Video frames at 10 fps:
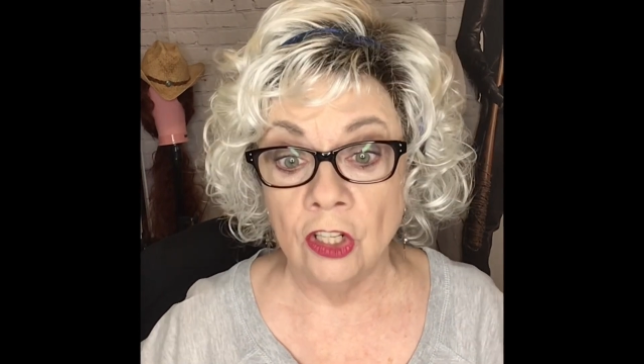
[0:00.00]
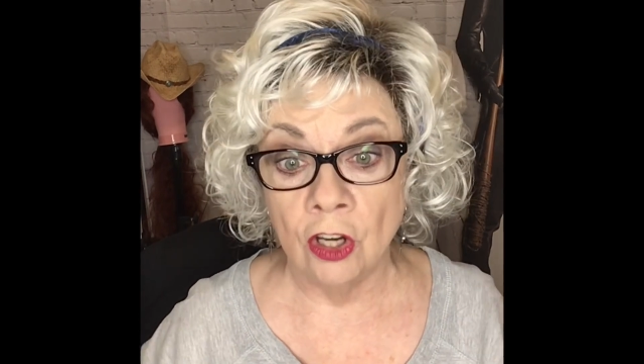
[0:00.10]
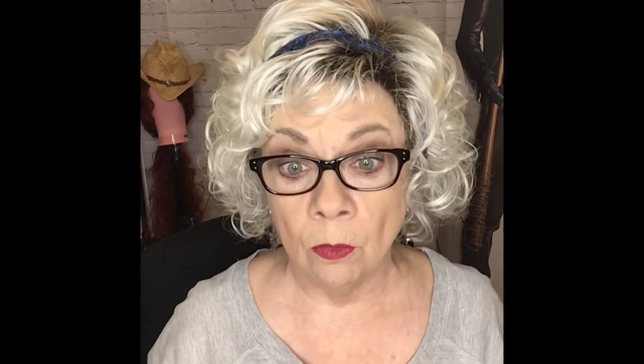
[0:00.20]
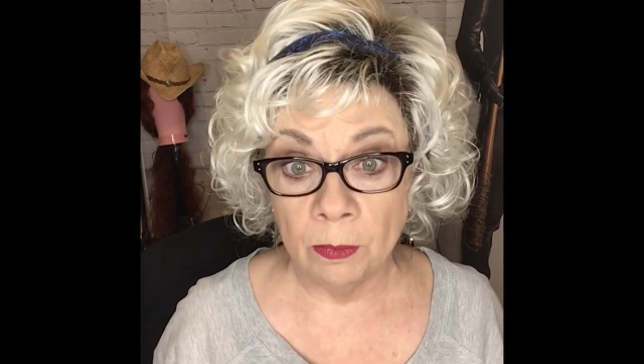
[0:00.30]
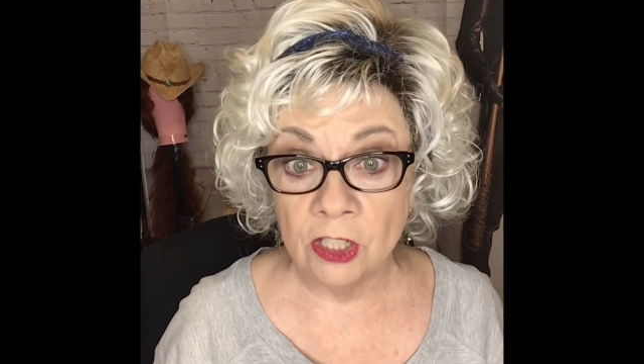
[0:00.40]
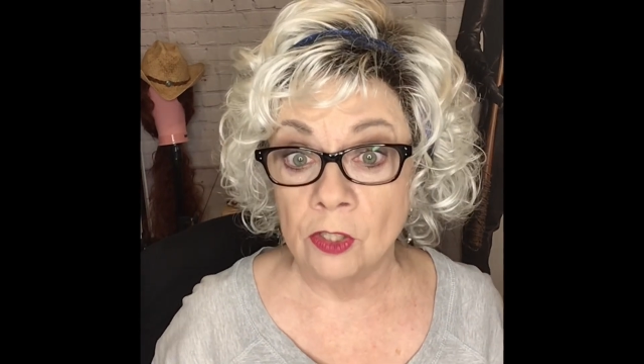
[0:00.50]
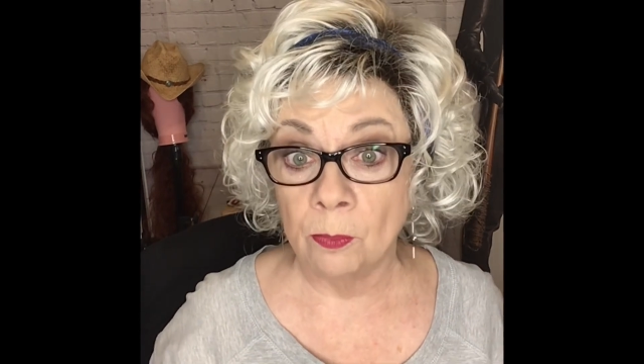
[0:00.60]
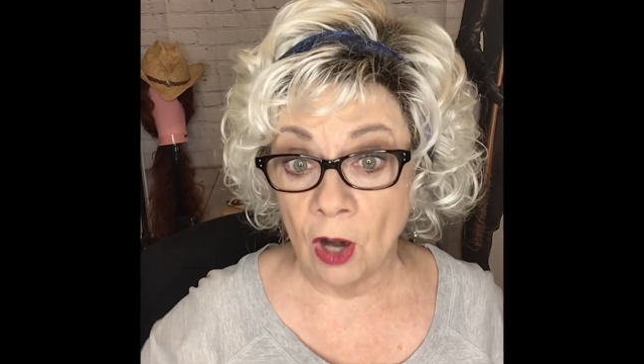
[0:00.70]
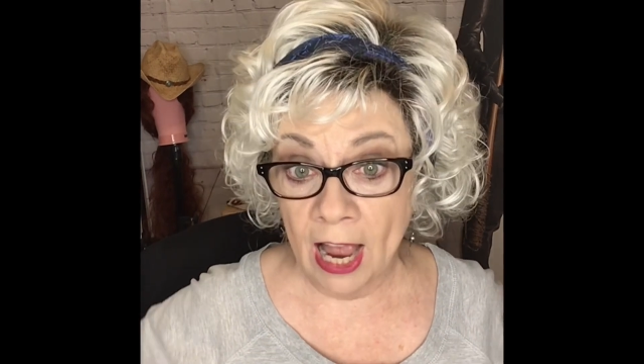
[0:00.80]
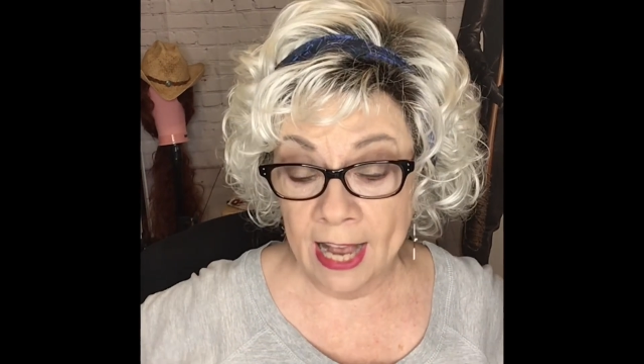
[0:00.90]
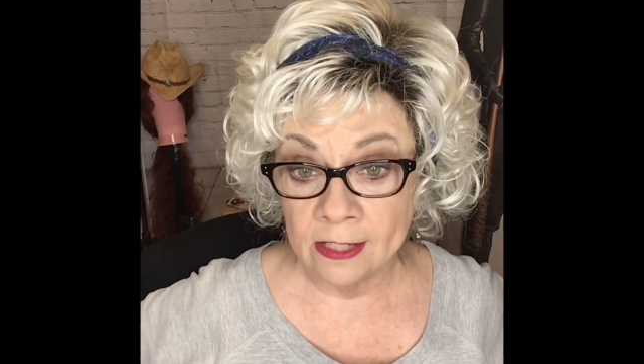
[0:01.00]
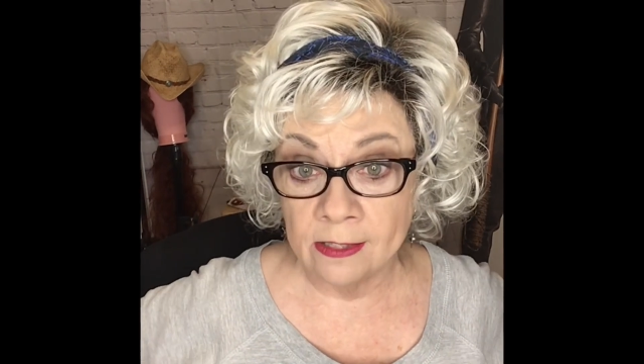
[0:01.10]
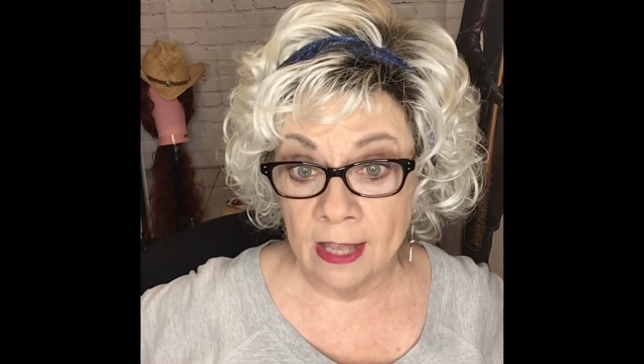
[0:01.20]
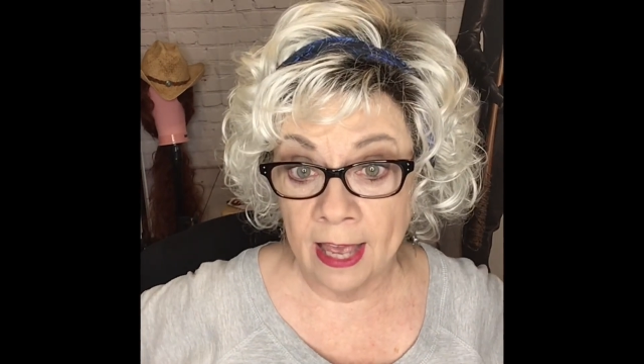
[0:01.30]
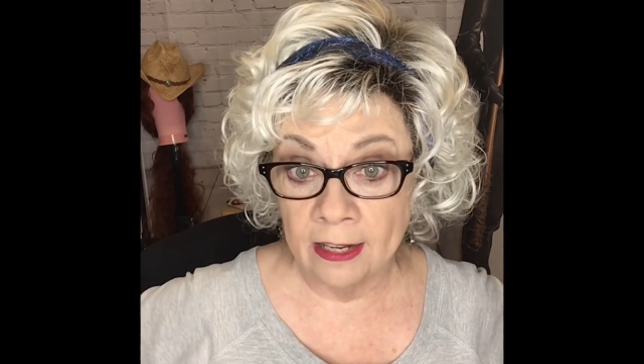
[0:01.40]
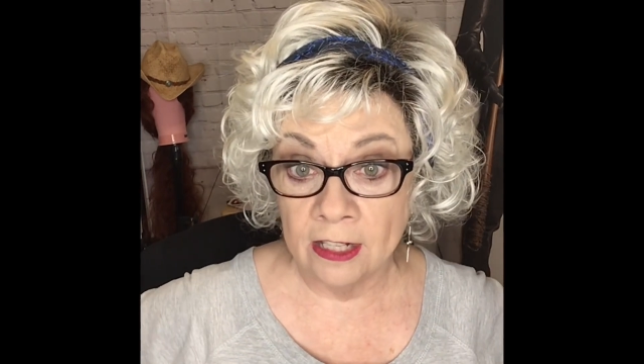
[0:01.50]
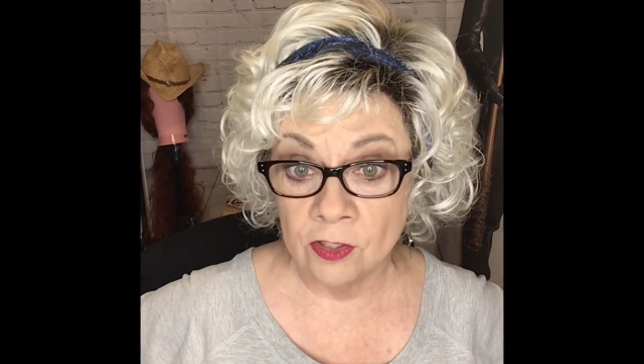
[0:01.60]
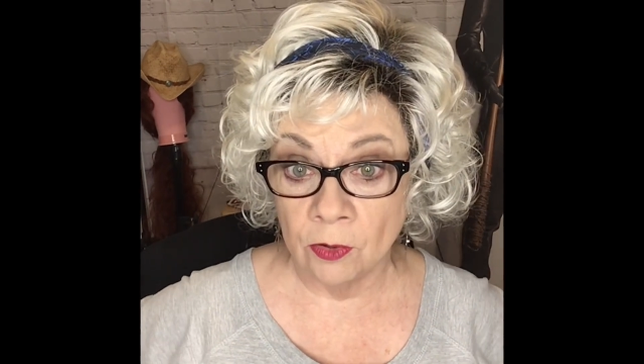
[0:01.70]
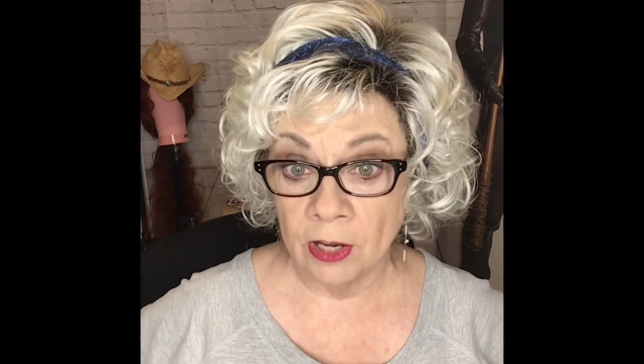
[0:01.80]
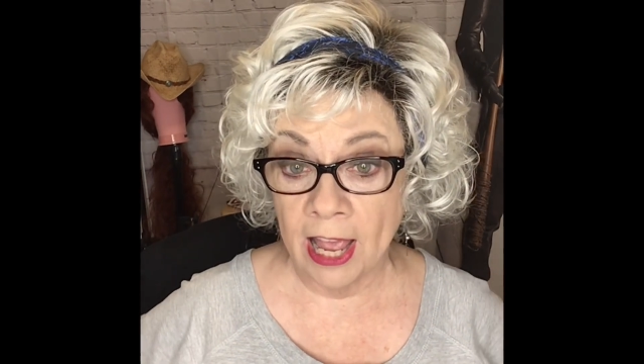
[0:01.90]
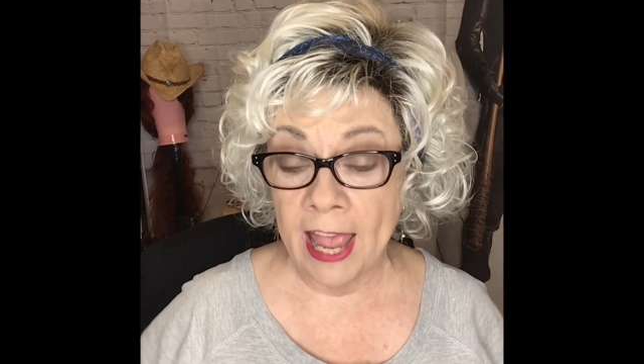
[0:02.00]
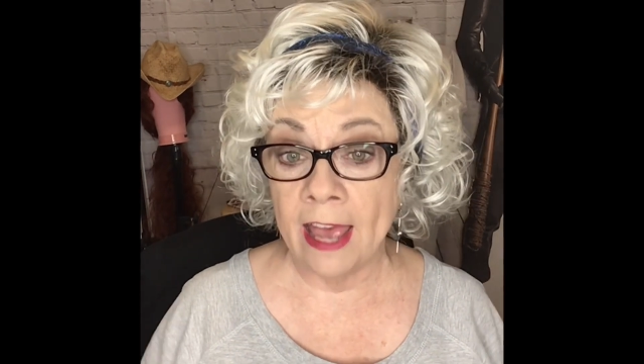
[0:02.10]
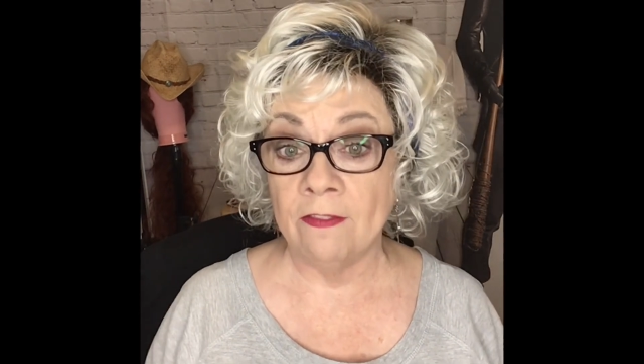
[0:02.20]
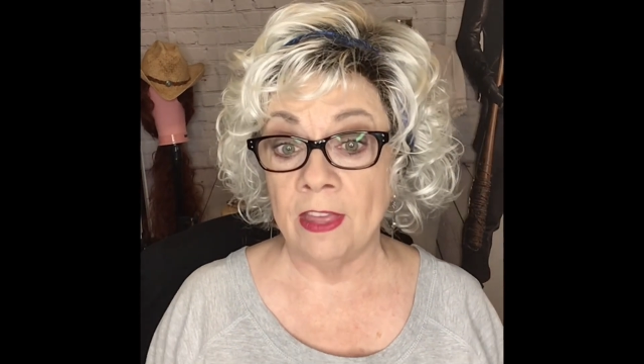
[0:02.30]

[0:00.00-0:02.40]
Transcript: don't be surprised that it's going to have